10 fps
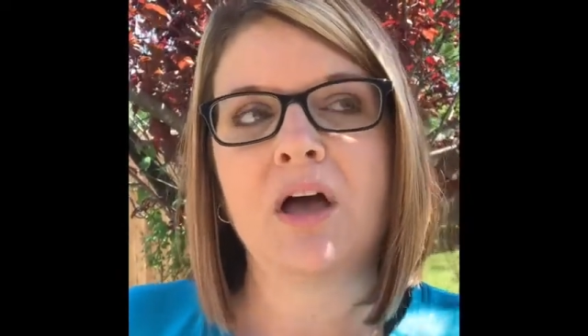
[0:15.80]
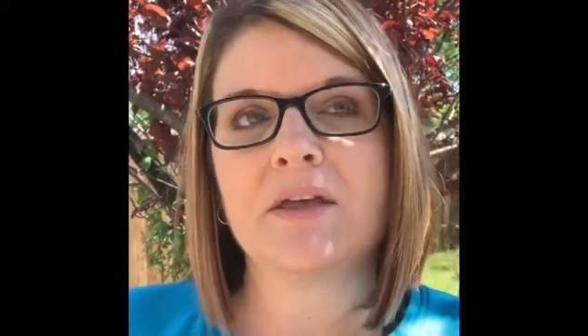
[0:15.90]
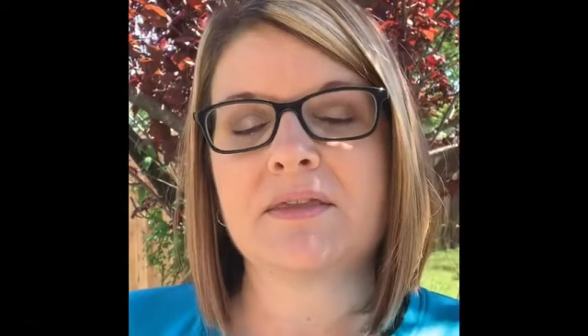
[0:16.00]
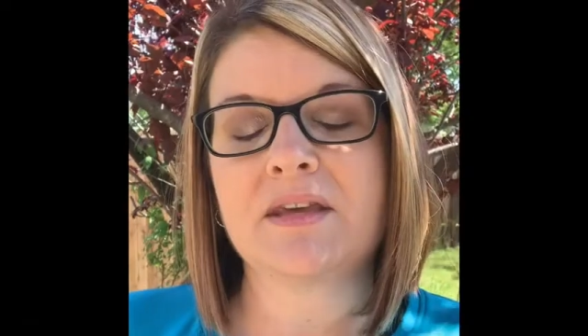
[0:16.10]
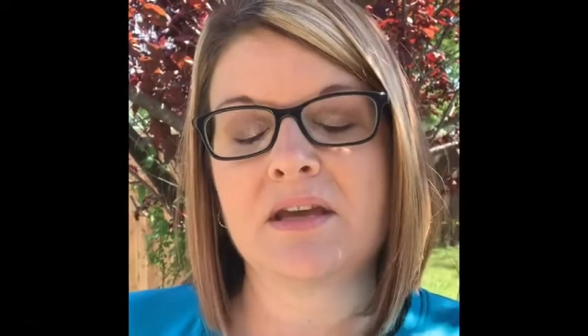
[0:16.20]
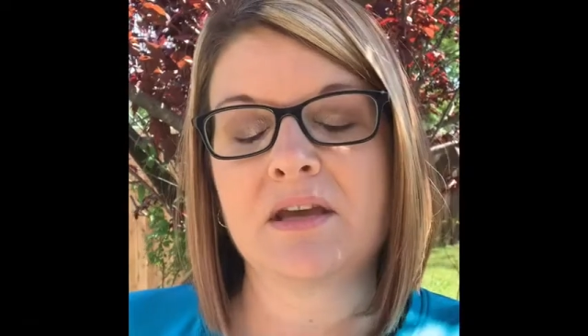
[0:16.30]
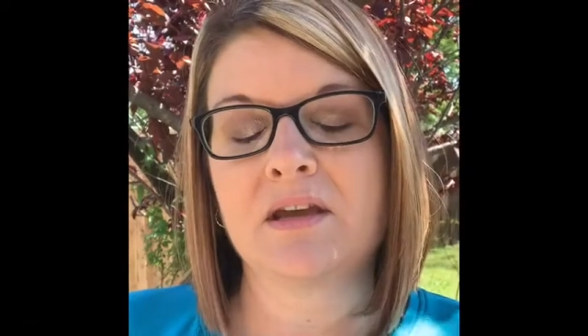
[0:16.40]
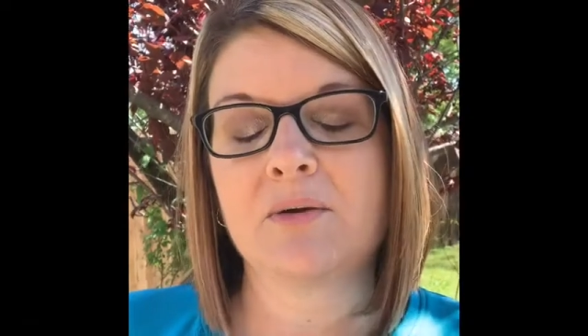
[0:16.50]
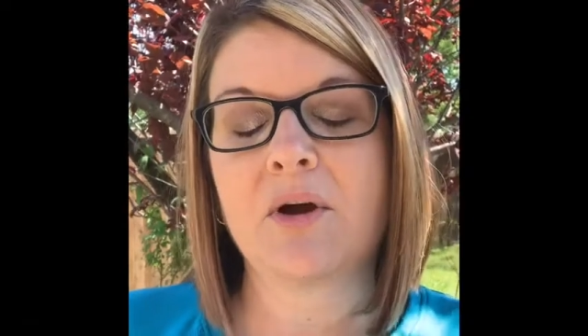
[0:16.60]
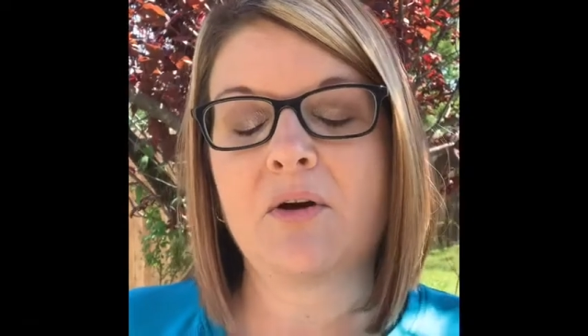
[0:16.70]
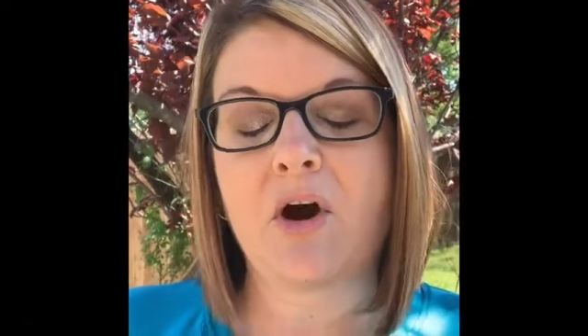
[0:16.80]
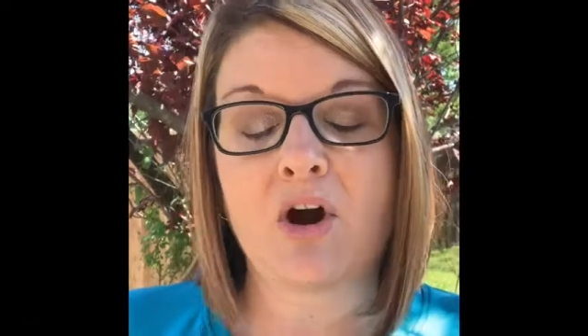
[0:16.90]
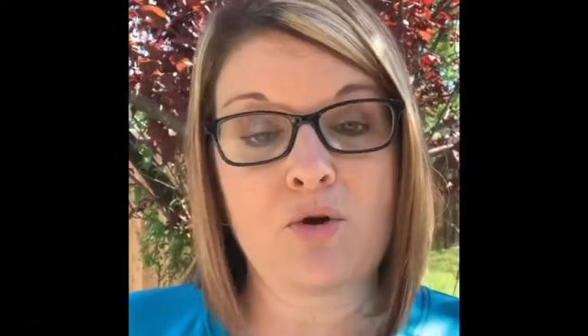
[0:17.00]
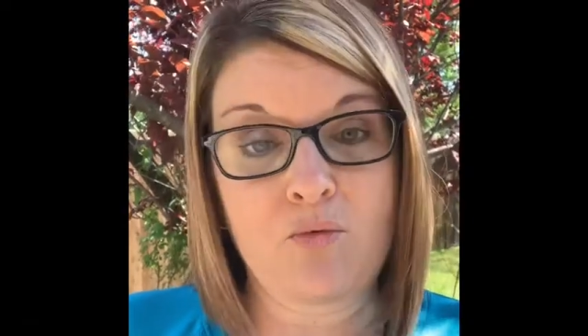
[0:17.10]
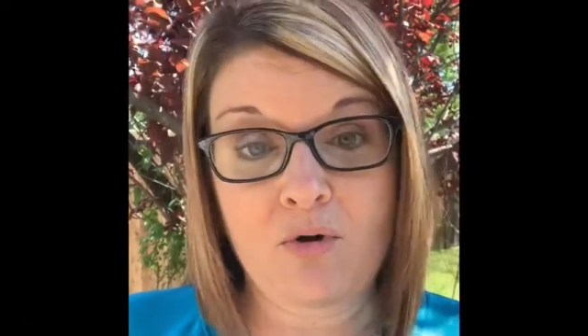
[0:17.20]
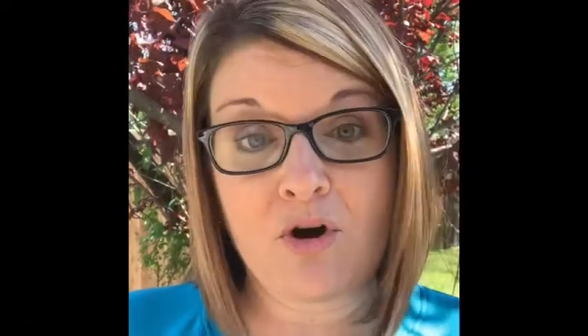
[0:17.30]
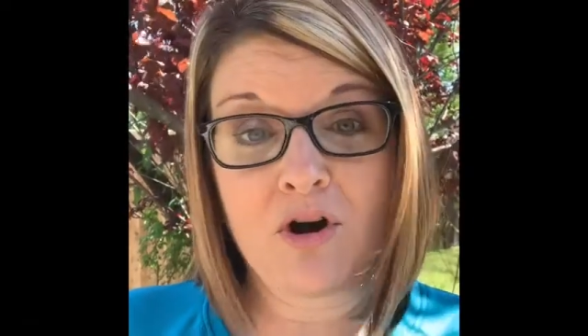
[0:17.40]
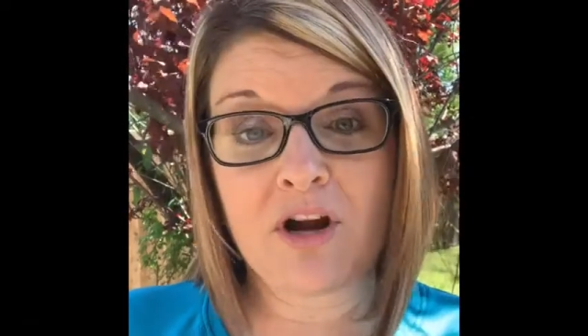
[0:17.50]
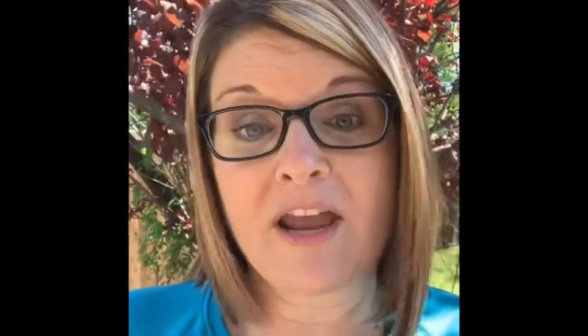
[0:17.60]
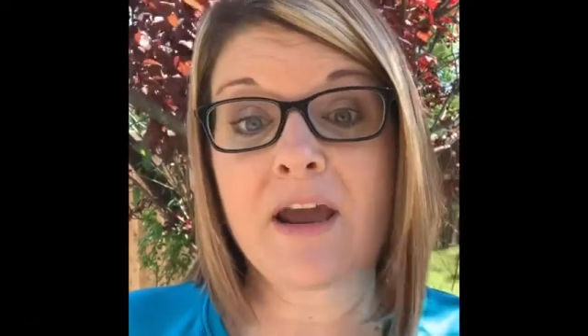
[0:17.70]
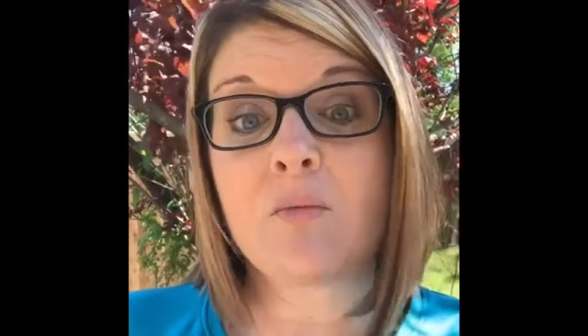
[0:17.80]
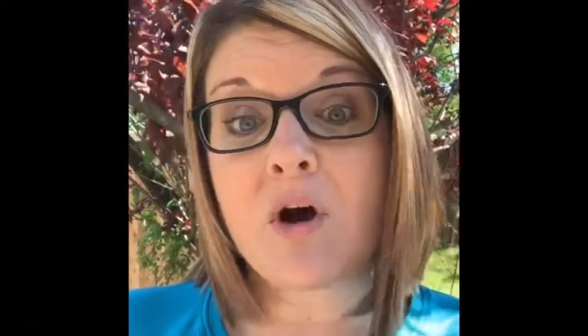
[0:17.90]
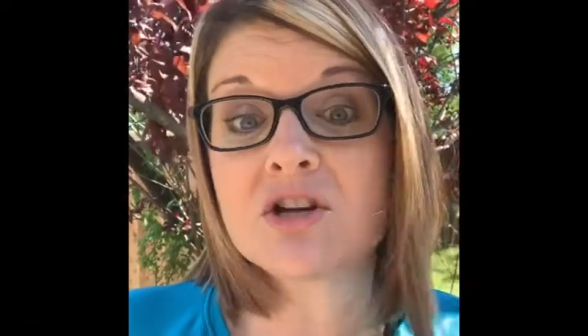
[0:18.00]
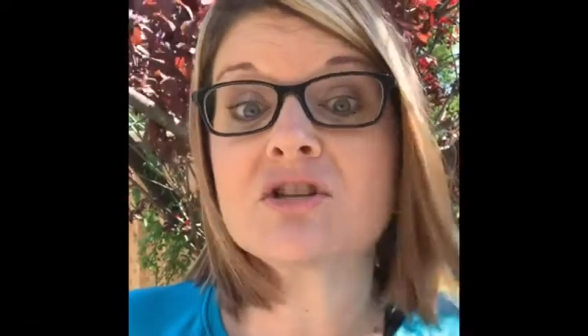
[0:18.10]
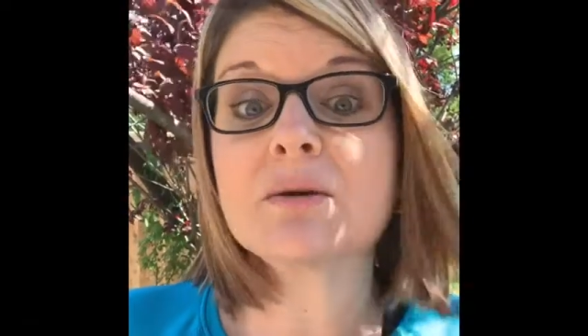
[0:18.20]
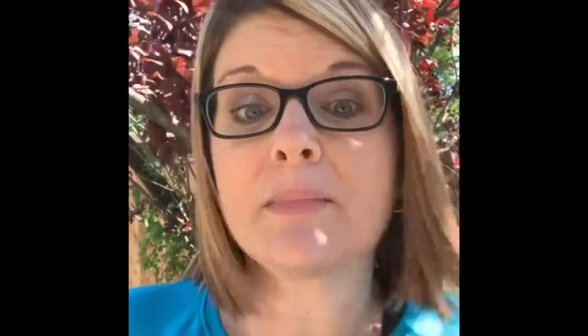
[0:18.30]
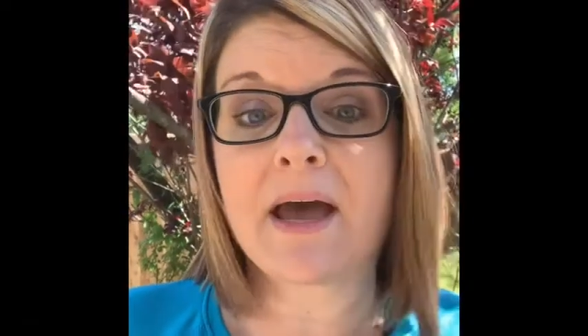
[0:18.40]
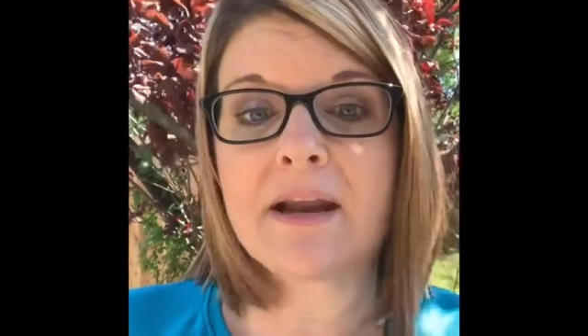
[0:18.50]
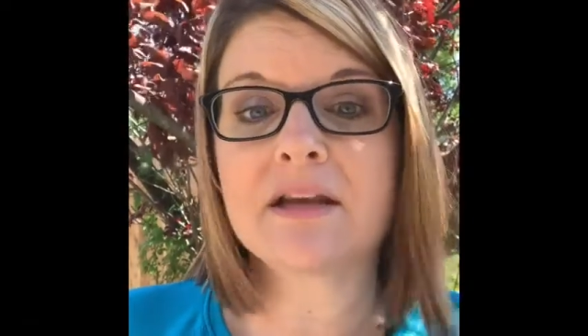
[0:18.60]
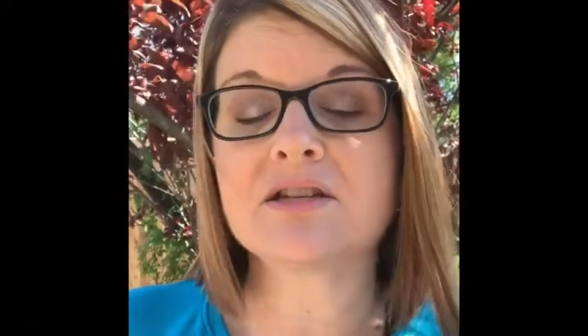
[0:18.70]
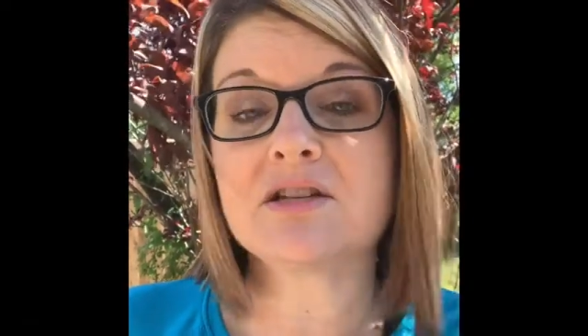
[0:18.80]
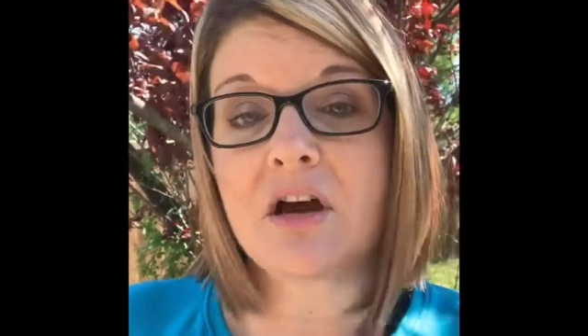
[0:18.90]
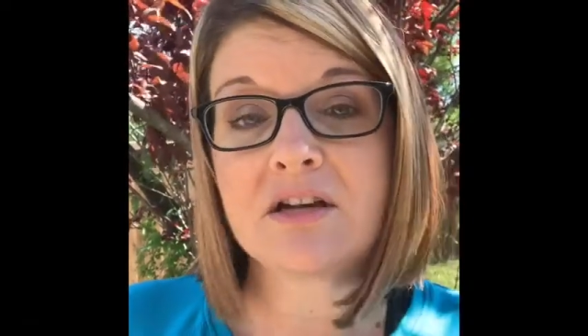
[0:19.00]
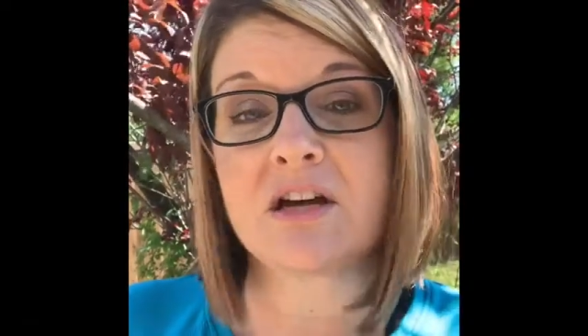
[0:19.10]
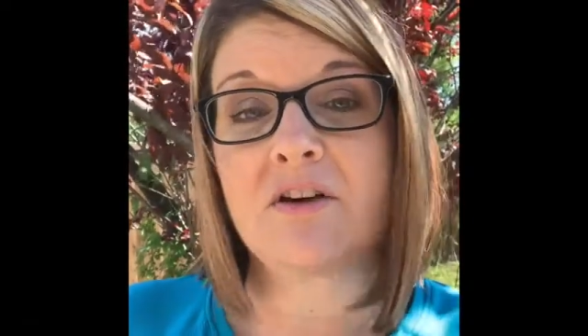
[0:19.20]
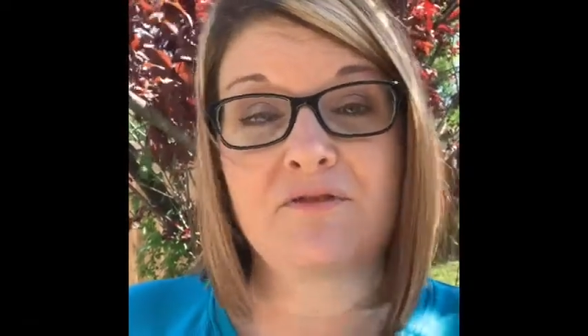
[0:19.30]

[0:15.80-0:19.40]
the artwork and watch the Maddie and Dada